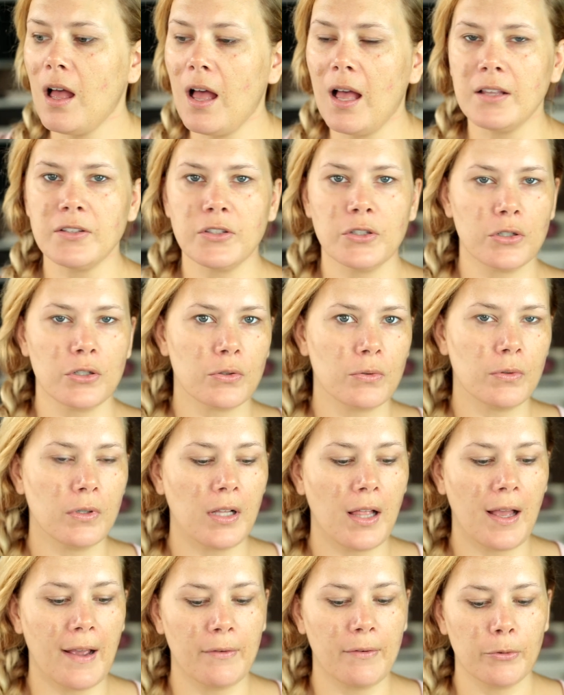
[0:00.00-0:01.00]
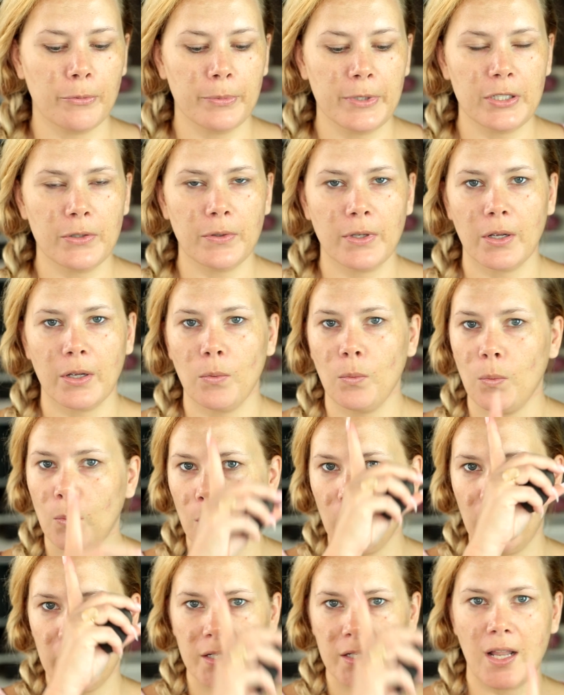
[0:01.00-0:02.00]
As usual, I will be doing
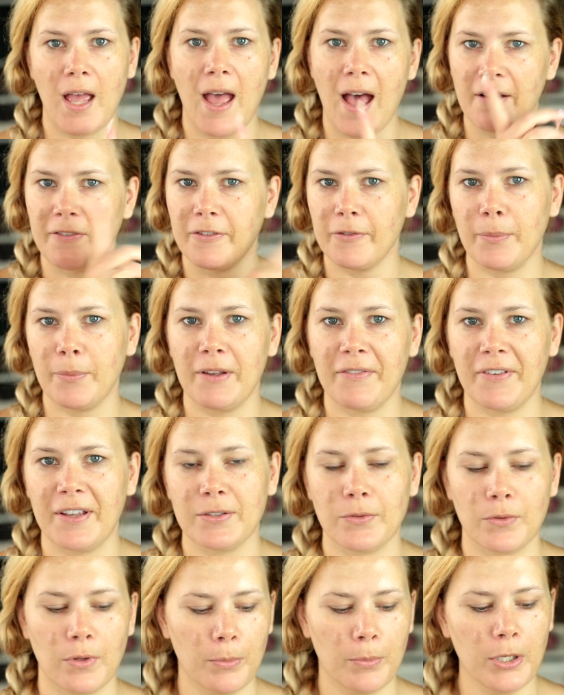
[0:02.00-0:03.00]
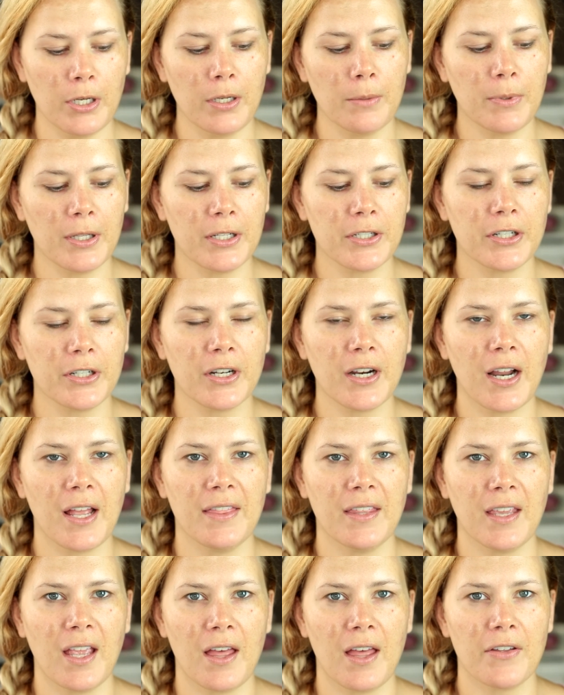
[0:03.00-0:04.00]
one half of my face with a beauty blender
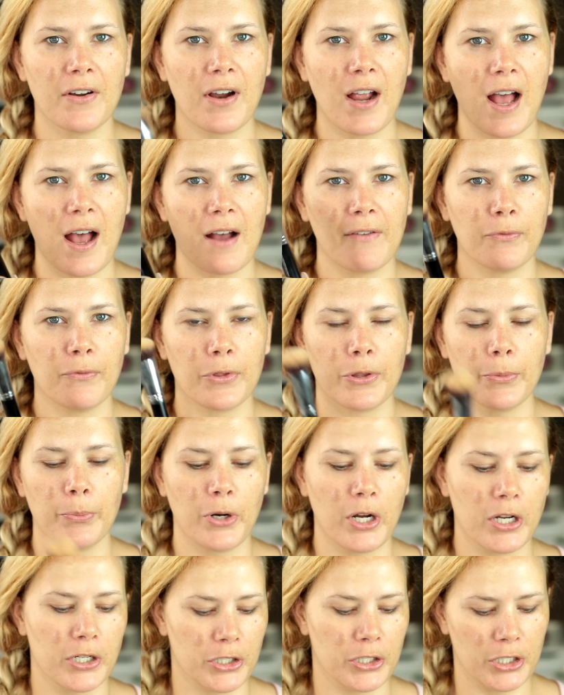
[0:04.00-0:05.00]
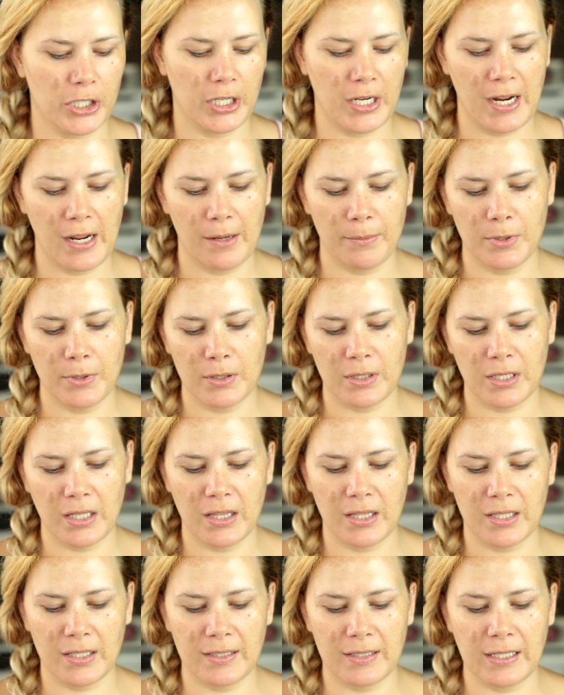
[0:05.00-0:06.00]
and the other half with a brush. Today I'm
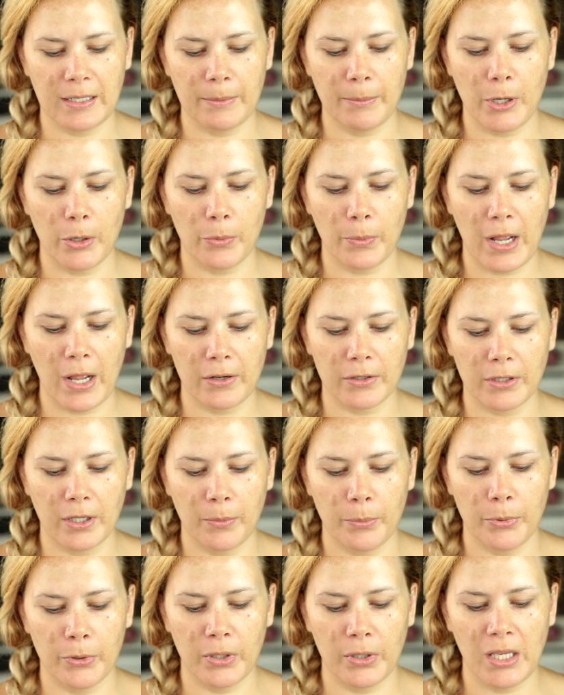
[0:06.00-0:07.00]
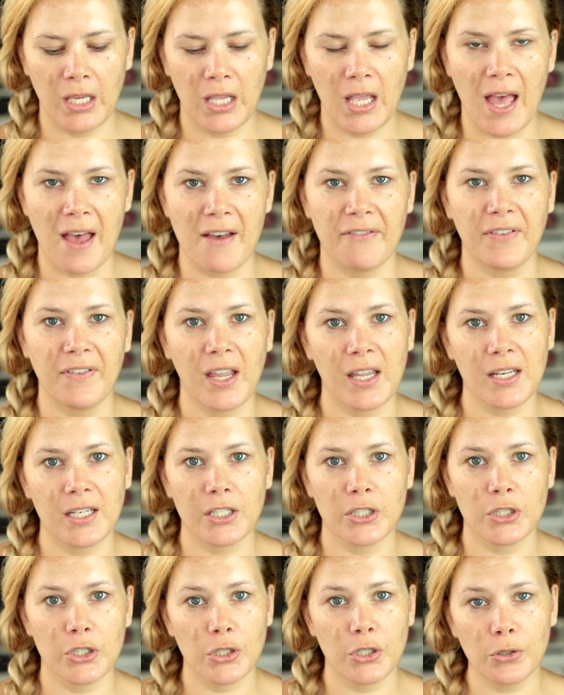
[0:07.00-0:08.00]
using the Sigma Round Kabuki
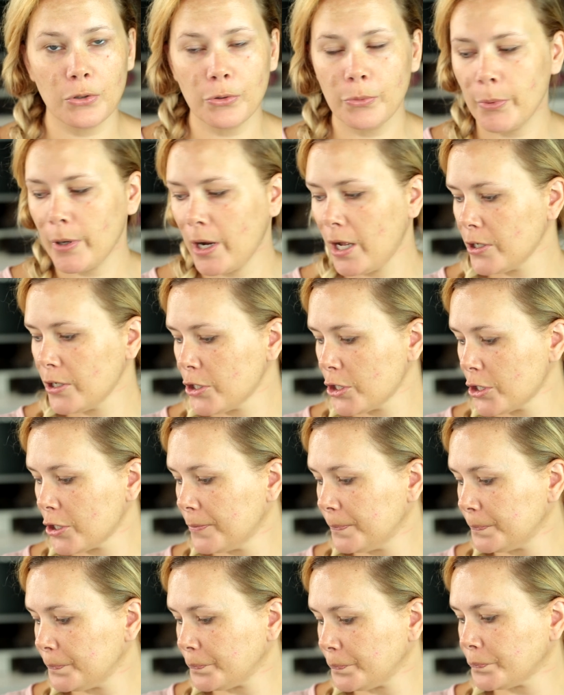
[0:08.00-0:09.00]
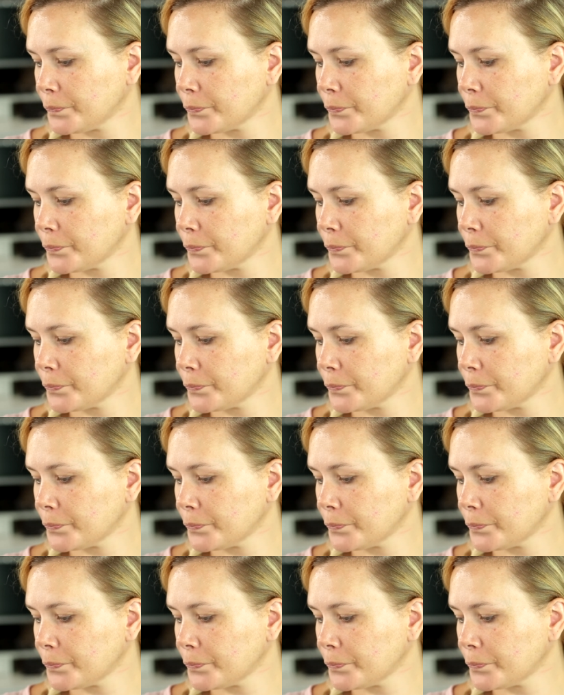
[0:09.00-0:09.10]
F82 brush.